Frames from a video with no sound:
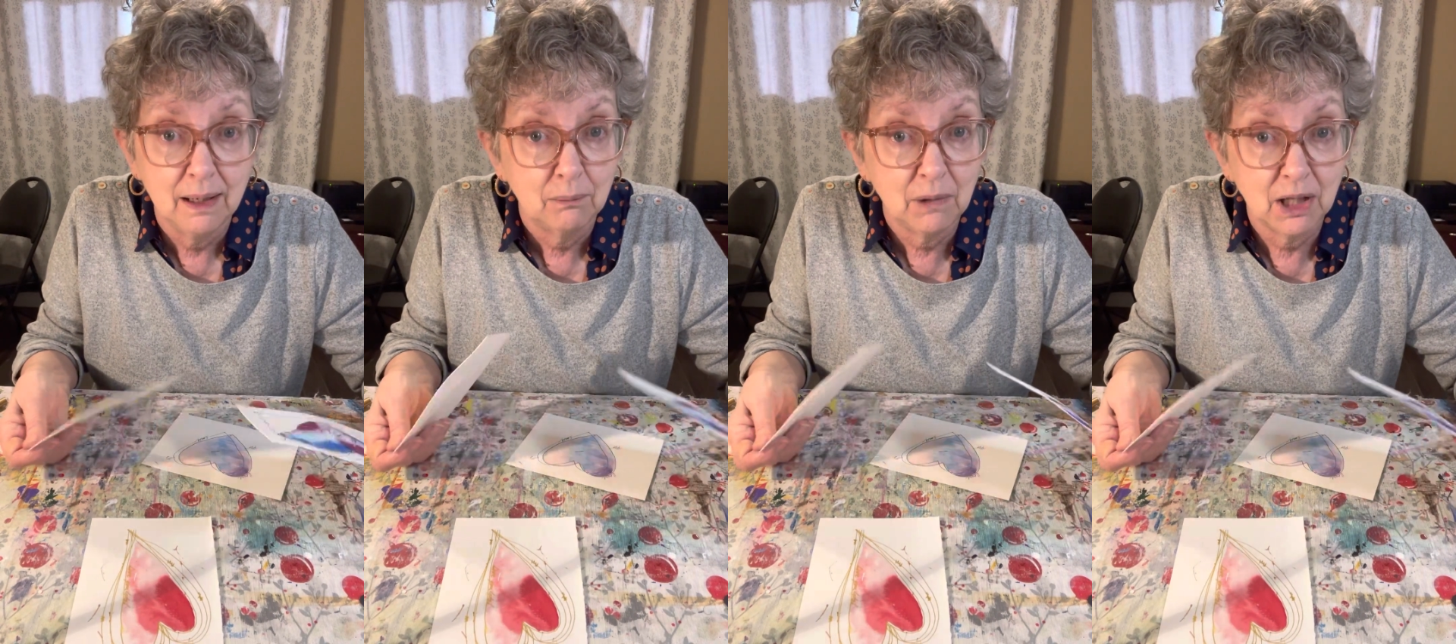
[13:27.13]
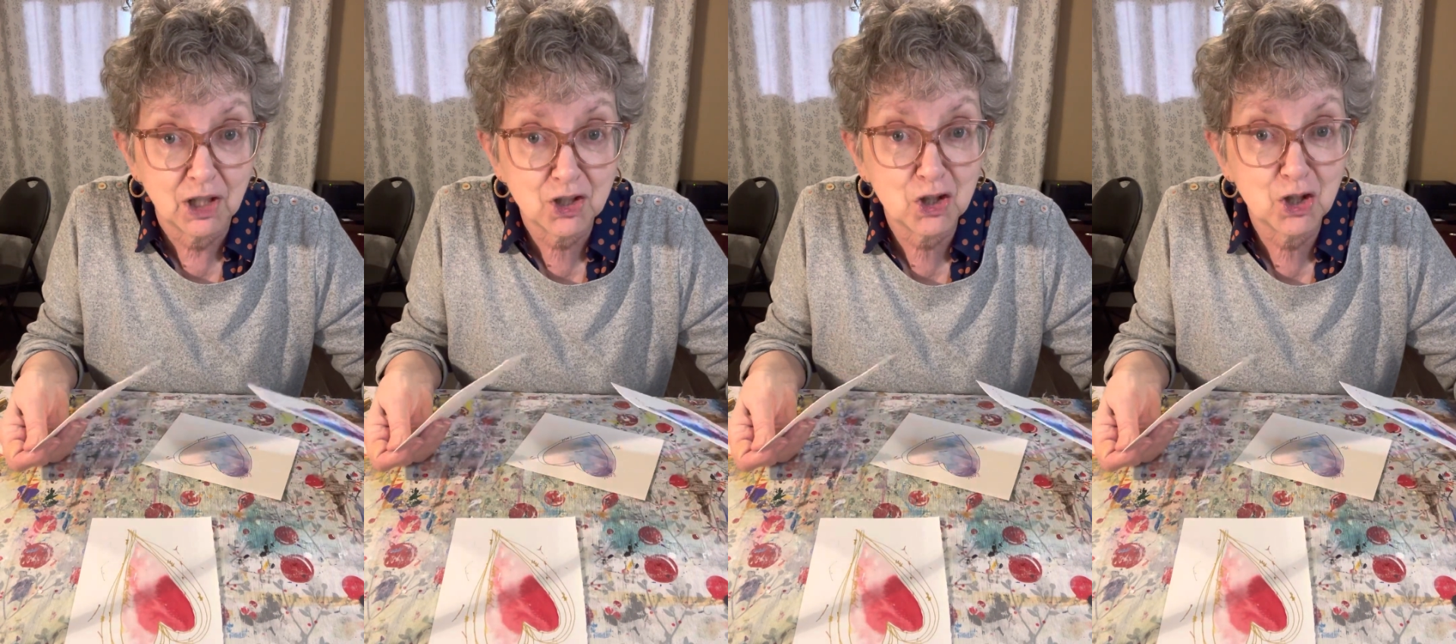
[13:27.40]

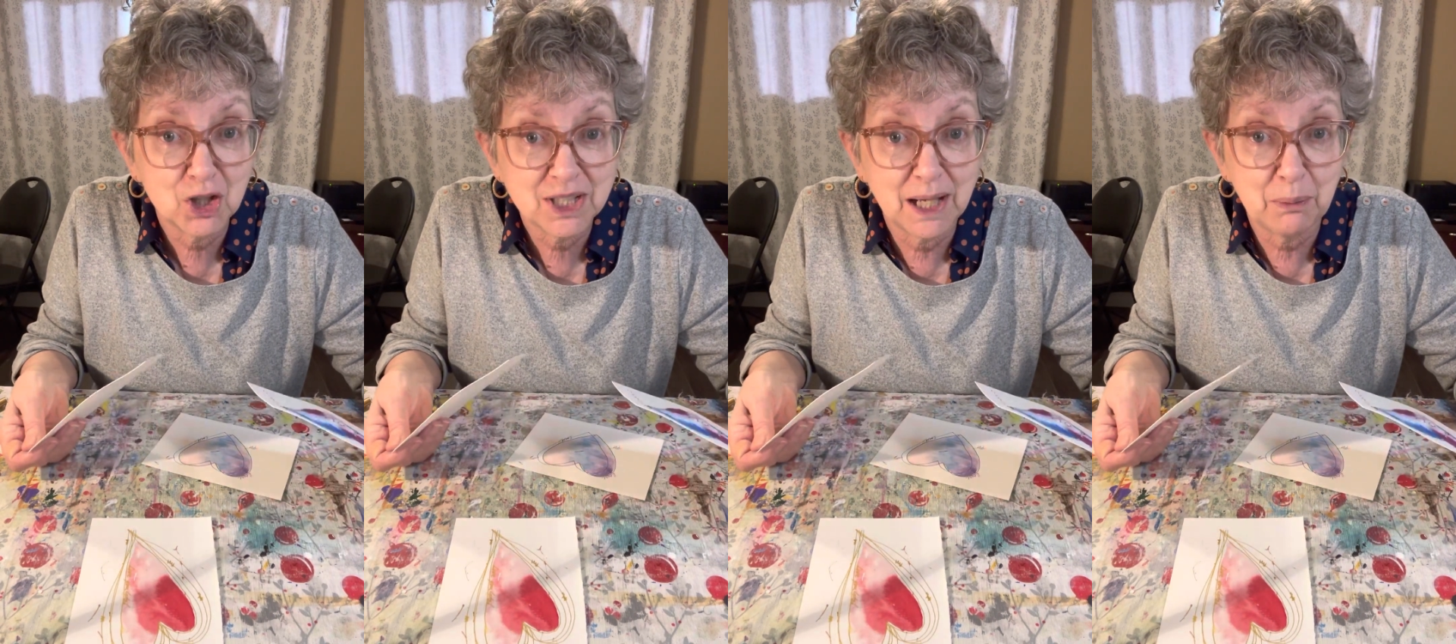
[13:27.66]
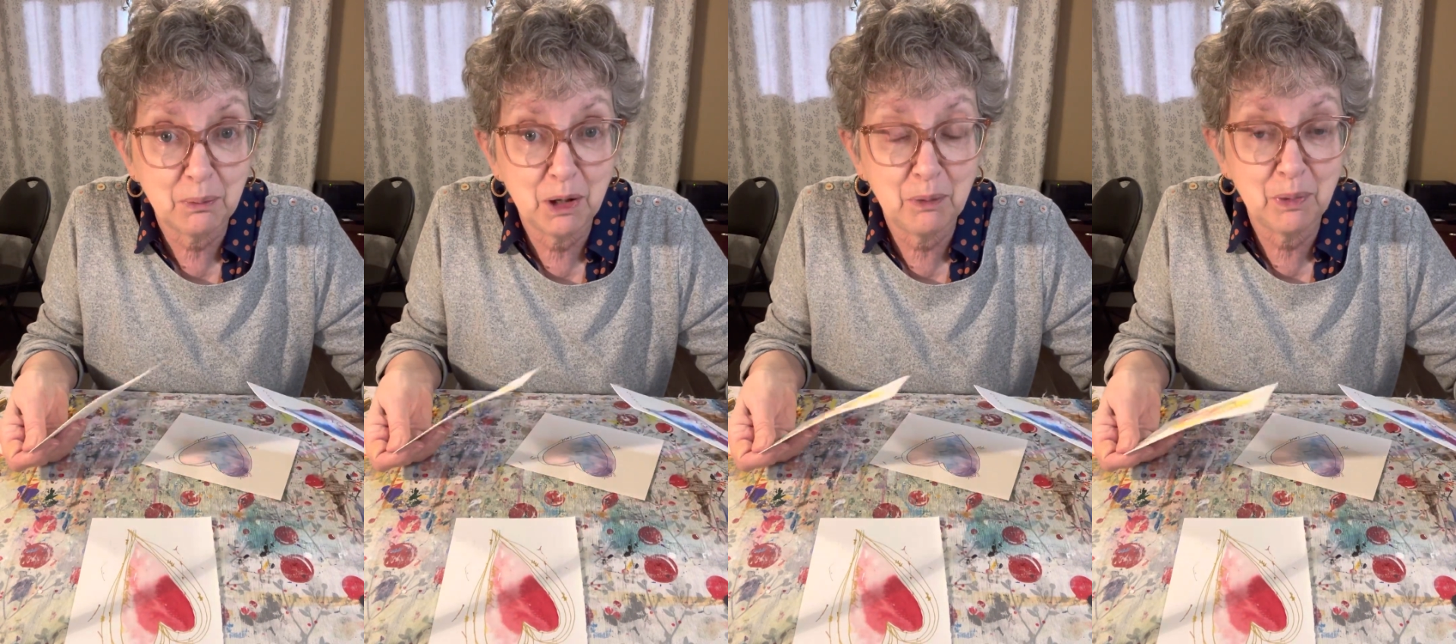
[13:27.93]
Make sure you send
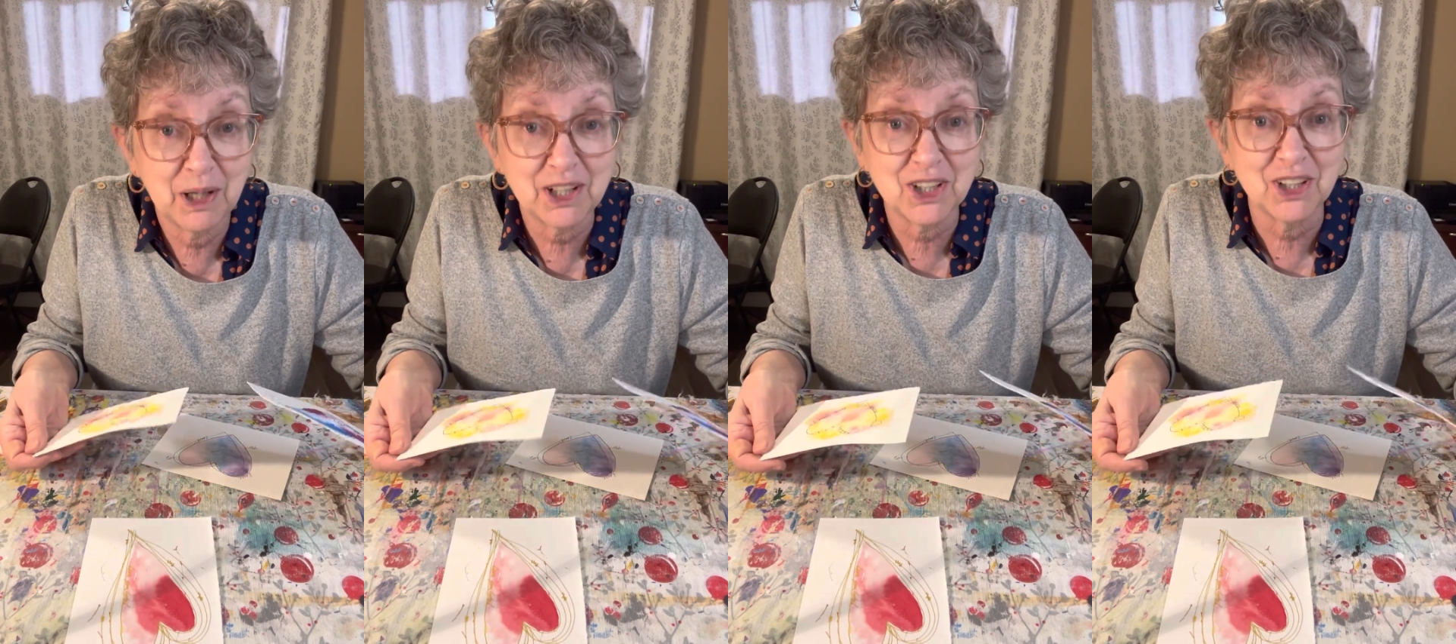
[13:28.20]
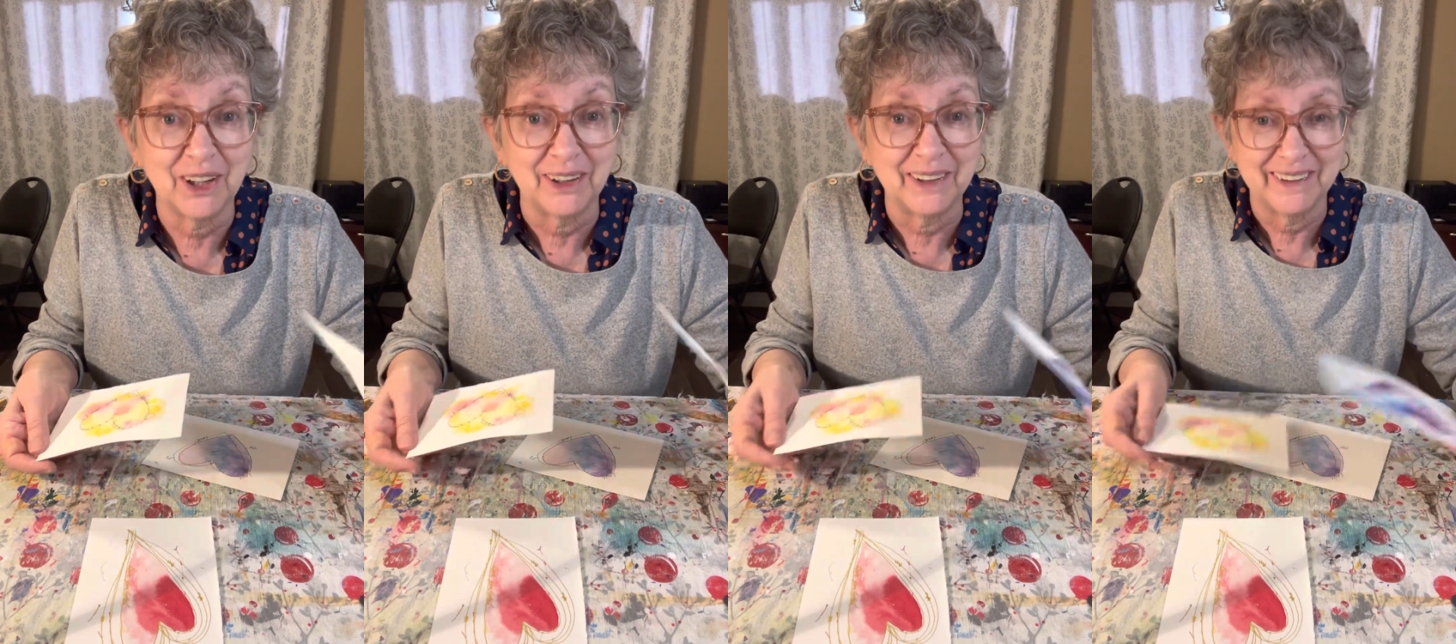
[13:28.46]
me a
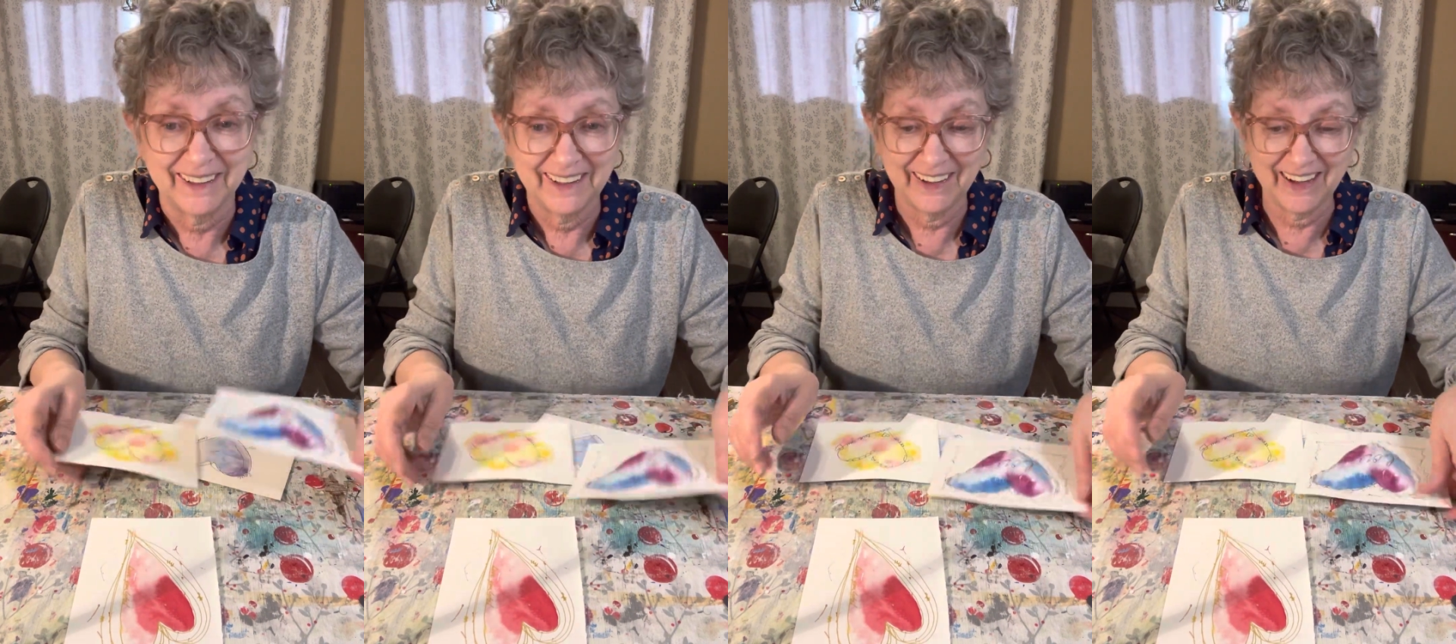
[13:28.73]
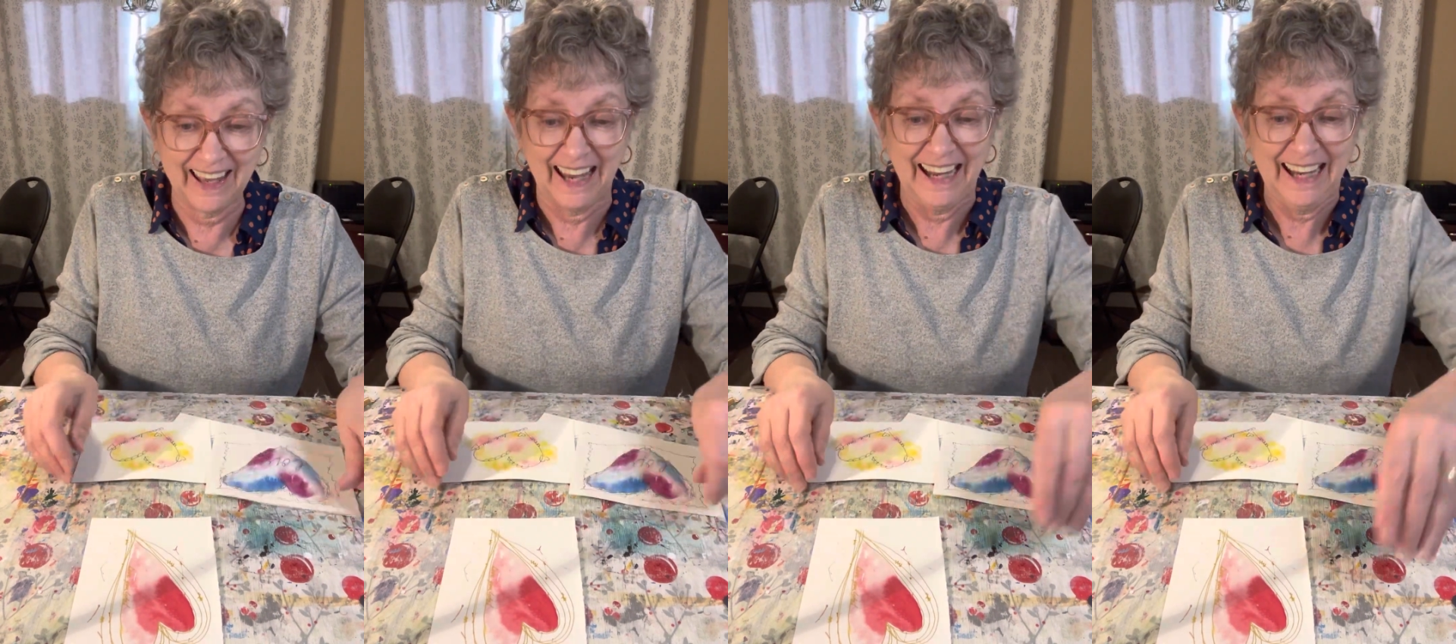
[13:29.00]
picture.
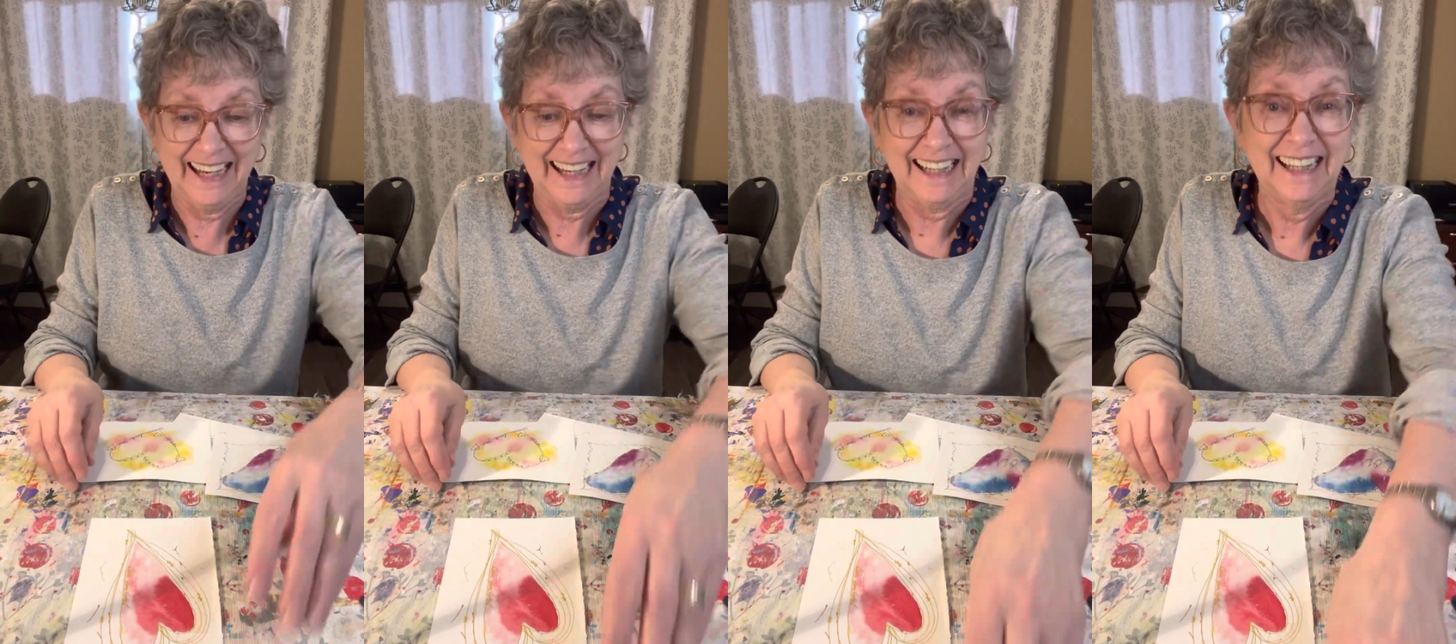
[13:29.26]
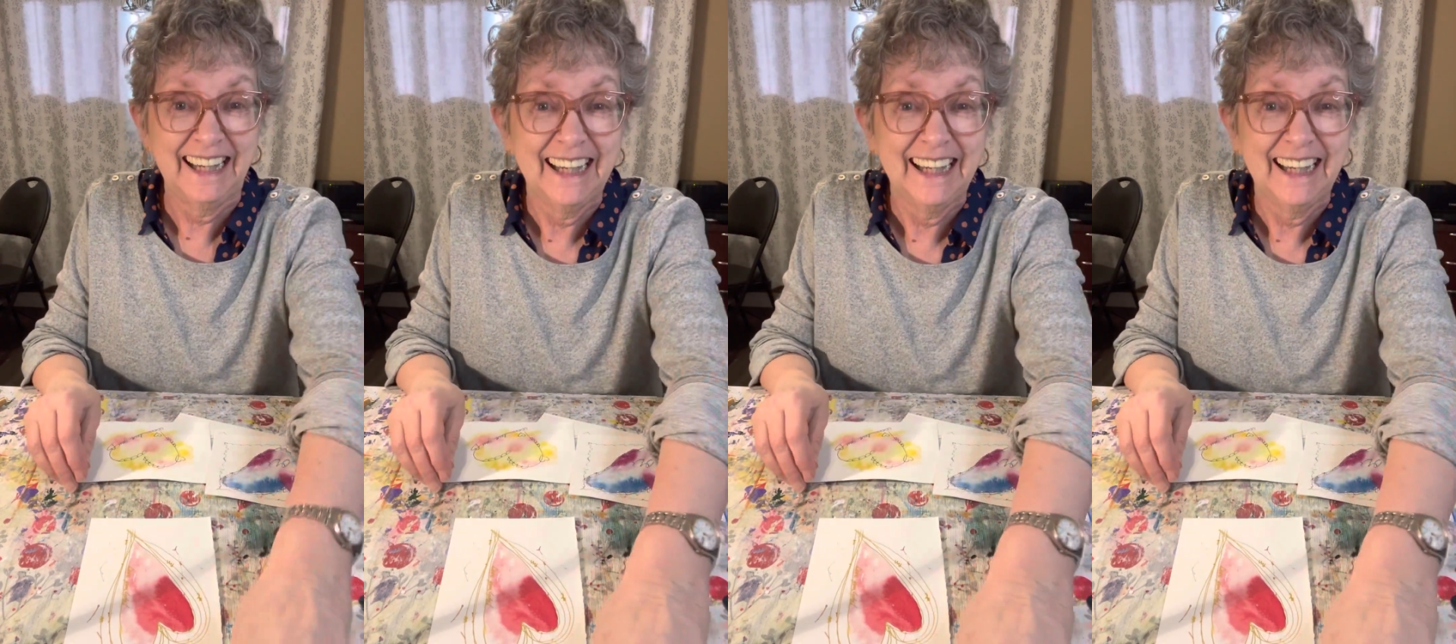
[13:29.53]
Okay.